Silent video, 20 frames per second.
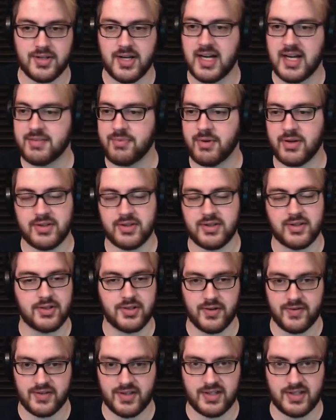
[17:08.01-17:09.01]
hospitals, and the
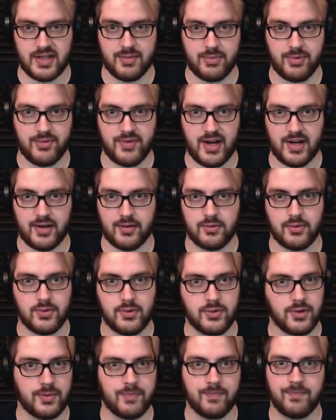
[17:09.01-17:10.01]
services they provide.
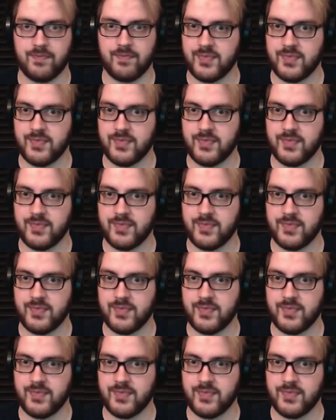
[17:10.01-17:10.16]
Cool.